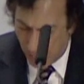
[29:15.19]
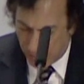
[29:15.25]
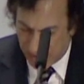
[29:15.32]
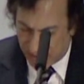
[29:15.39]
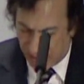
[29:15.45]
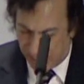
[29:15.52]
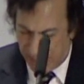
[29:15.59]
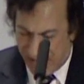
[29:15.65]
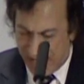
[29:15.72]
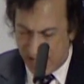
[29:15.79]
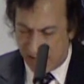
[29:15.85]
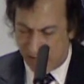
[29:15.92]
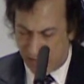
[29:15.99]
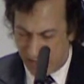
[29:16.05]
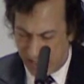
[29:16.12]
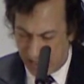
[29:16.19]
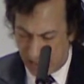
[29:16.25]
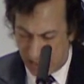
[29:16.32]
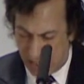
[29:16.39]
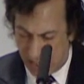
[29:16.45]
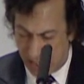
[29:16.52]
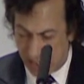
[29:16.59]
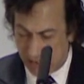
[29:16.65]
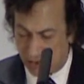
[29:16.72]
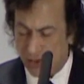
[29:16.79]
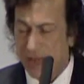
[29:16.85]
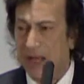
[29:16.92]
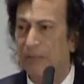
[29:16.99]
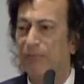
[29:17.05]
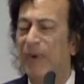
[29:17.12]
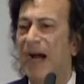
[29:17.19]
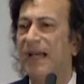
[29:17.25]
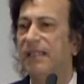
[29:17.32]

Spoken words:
But the main thing is that by